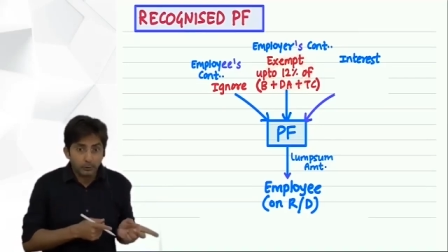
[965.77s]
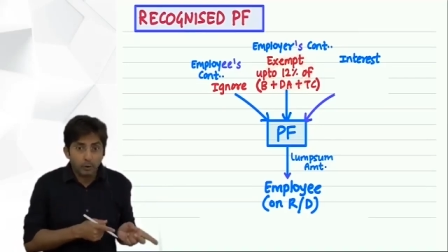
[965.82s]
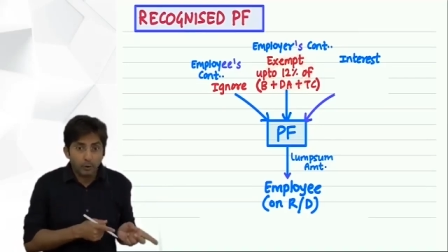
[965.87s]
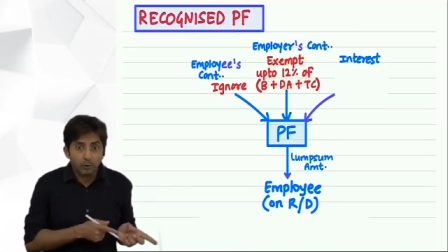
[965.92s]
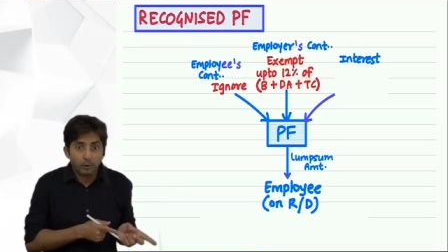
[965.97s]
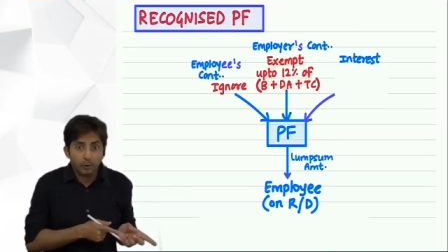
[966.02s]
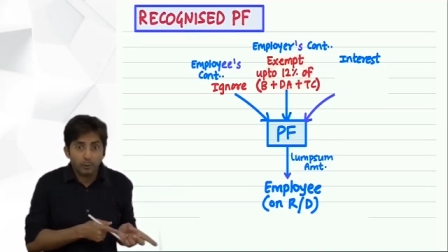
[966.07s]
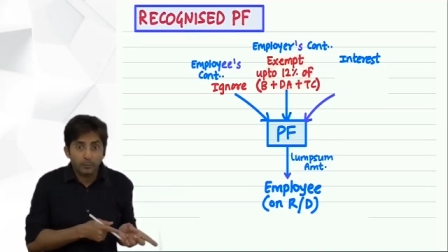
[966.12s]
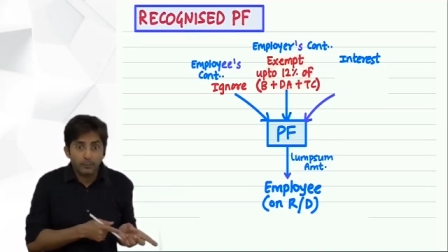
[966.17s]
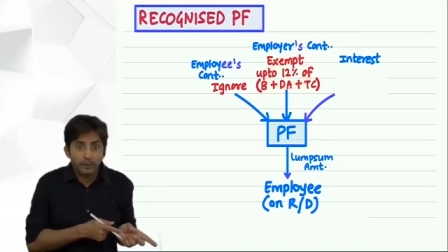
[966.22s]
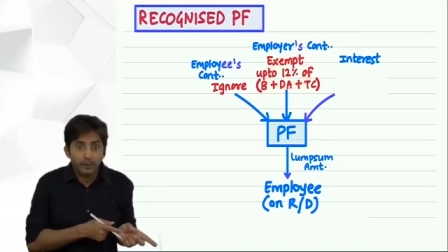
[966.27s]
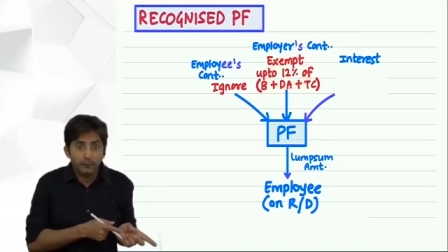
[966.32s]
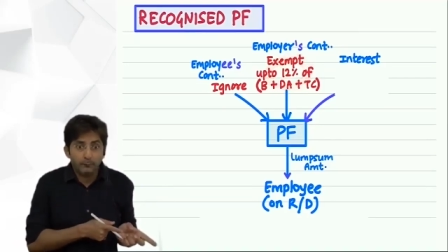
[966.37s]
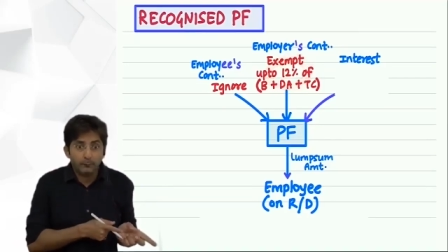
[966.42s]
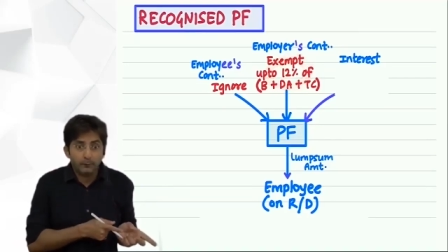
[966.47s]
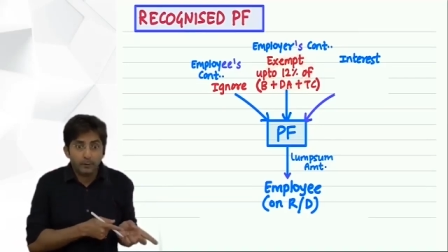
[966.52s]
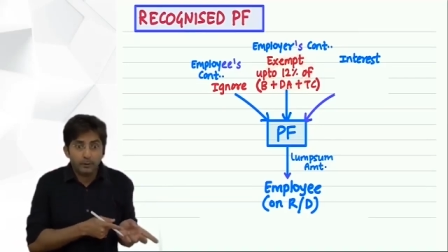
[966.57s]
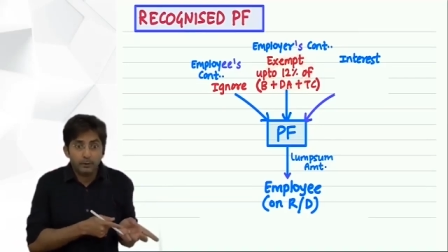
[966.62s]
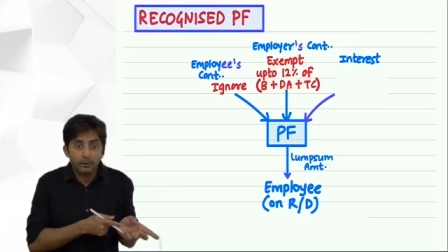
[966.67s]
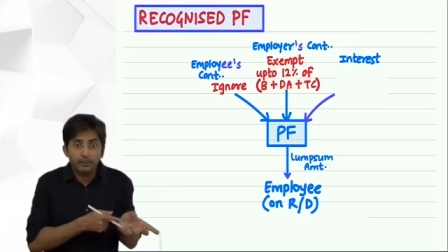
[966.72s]
contributing
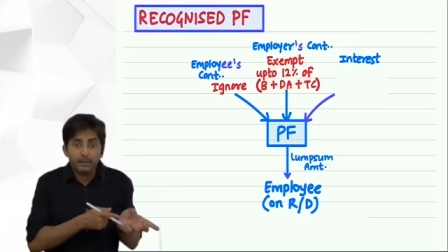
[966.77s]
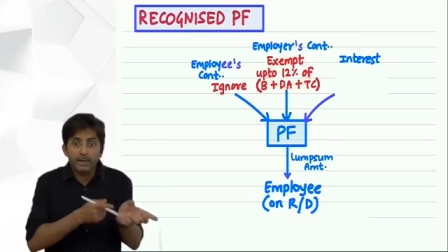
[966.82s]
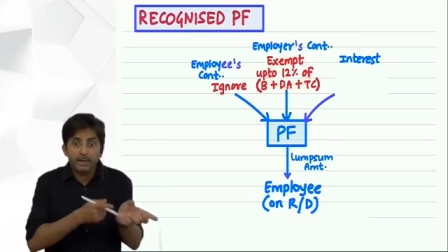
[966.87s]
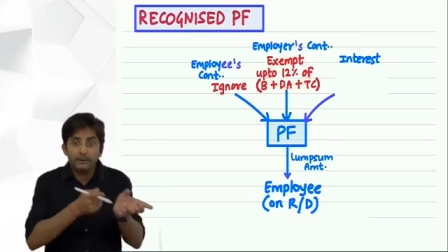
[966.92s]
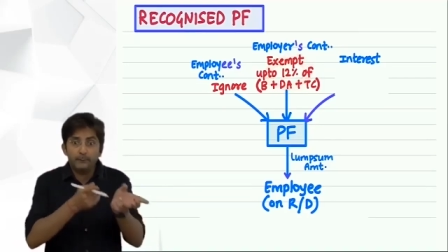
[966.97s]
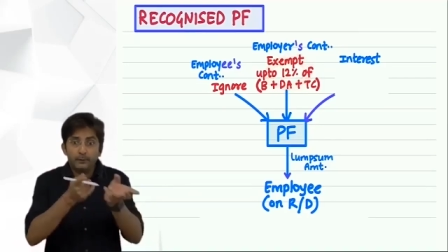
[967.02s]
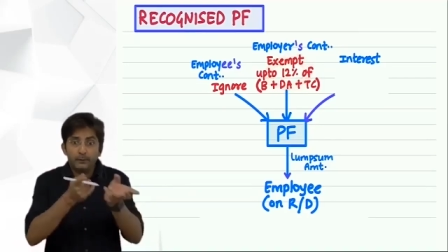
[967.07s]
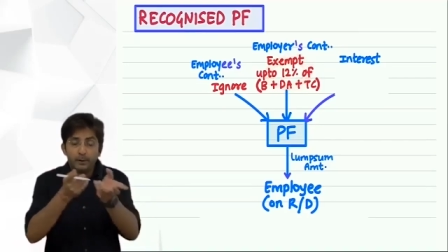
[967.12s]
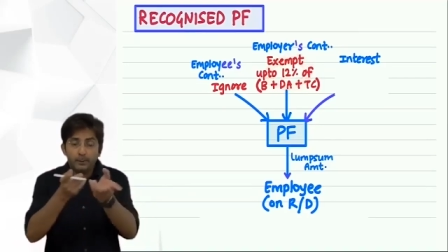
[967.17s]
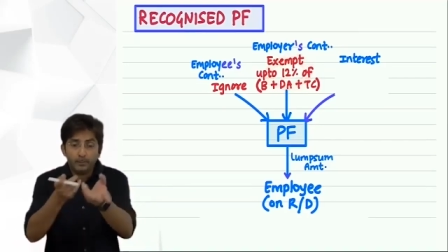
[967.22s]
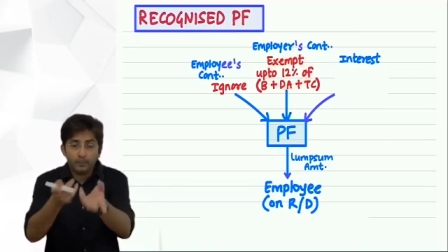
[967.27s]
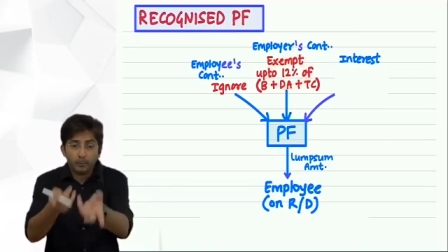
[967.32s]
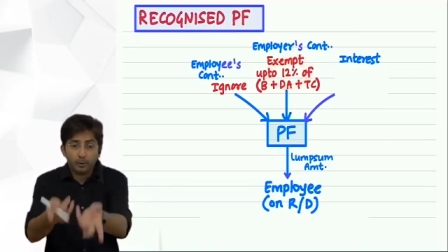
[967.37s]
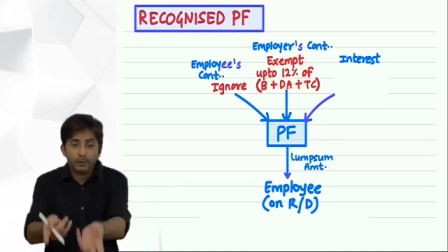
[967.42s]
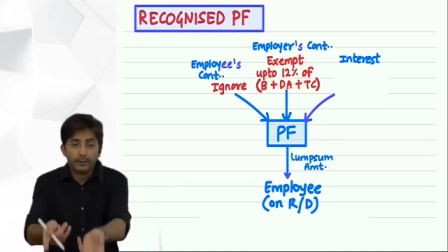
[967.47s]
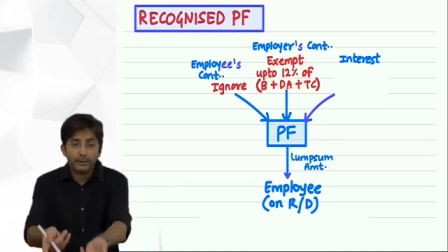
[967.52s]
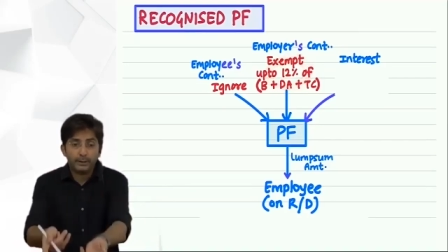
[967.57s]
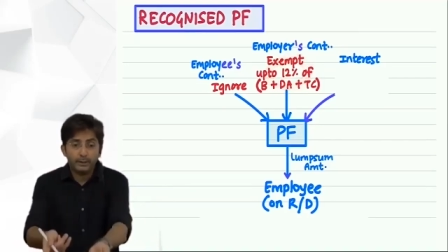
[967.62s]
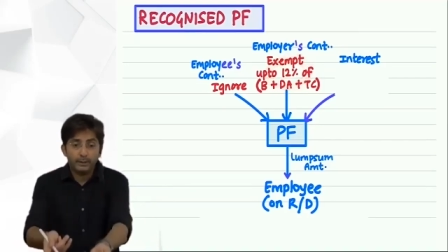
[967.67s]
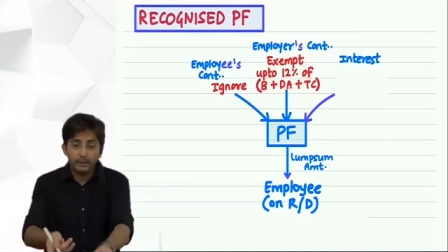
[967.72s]
for the benefit
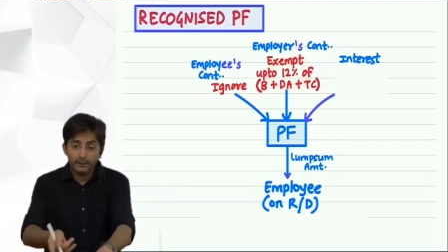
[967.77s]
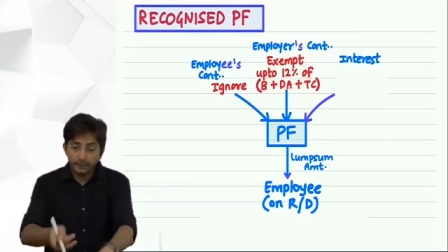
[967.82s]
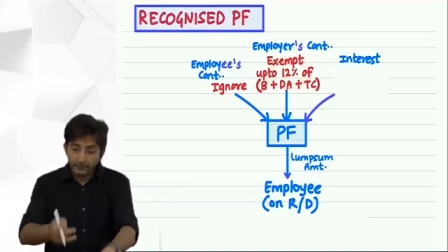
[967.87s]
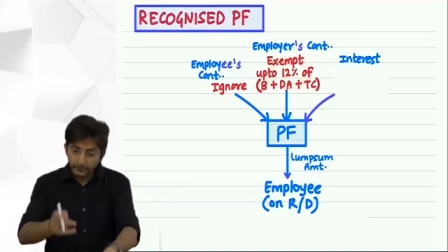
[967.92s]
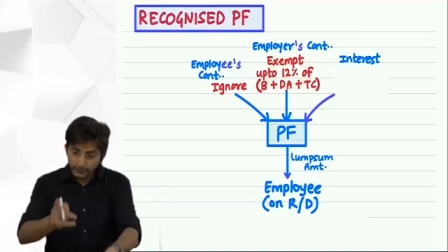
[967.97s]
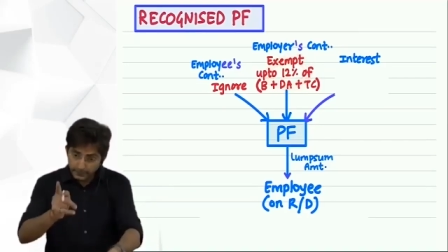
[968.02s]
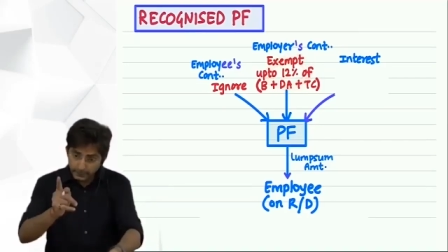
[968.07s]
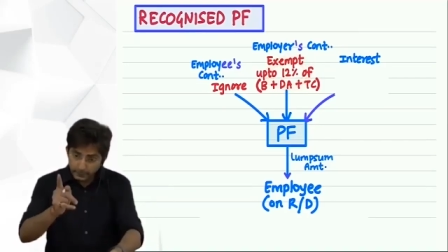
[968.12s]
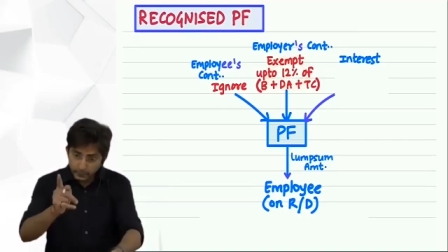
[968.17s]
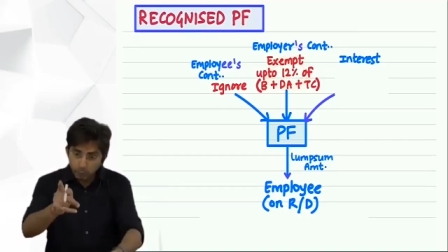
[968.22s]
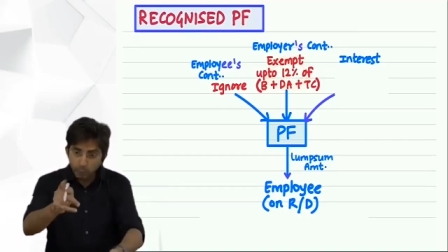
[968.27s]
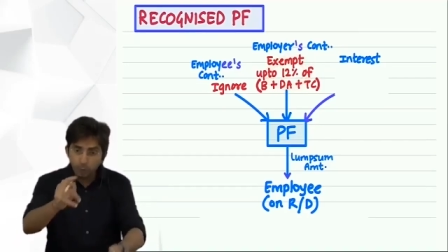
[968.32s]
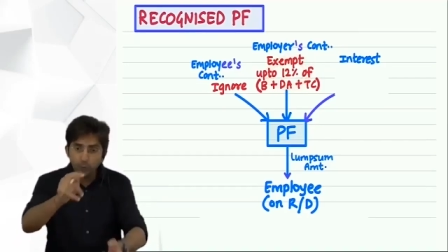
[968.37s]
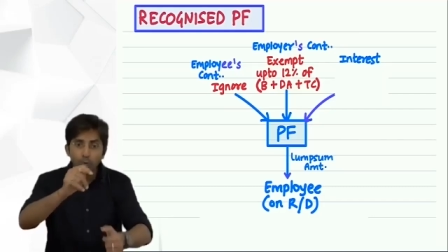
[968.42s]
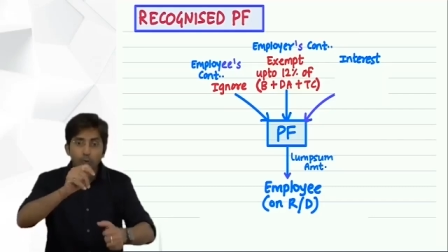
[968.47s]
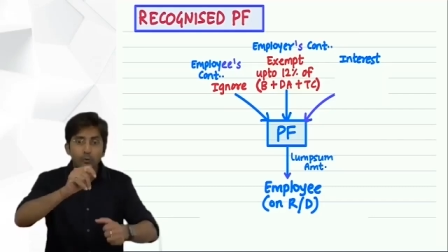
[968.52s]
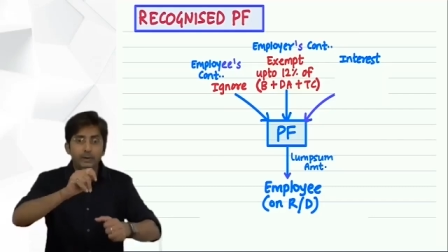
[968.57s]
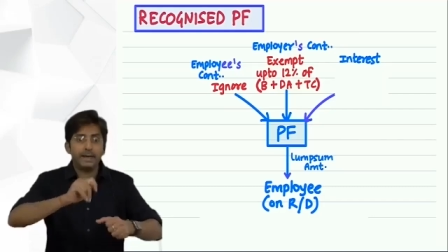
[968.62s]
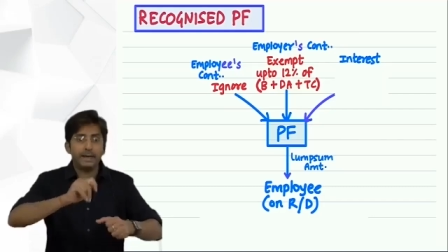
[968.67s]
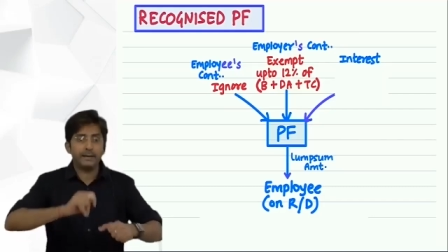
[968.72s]
employee. He should
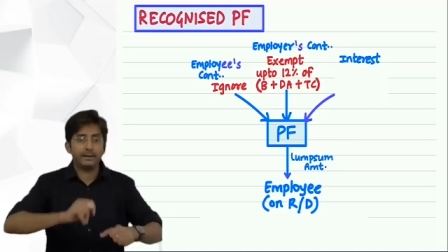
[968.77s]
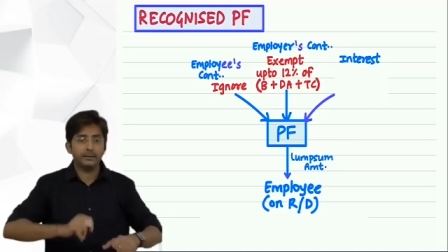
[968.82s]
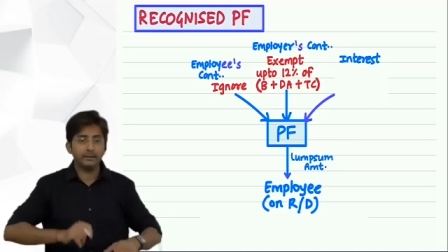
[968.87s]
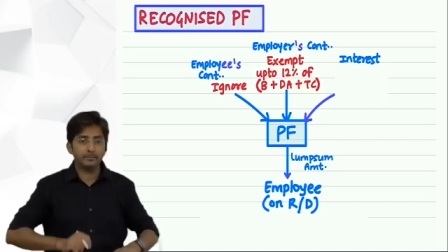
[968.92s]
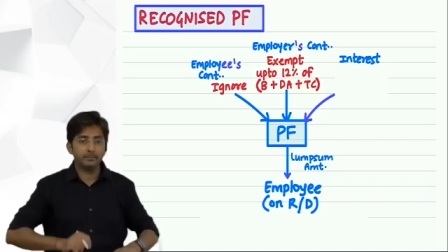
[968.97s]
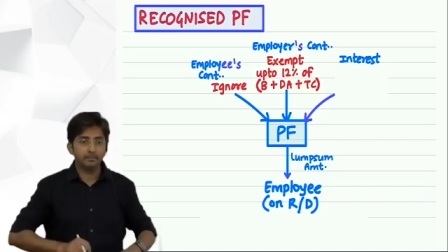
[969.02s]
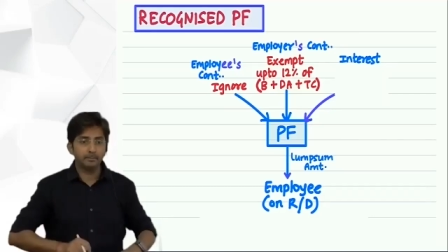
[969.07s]
do that.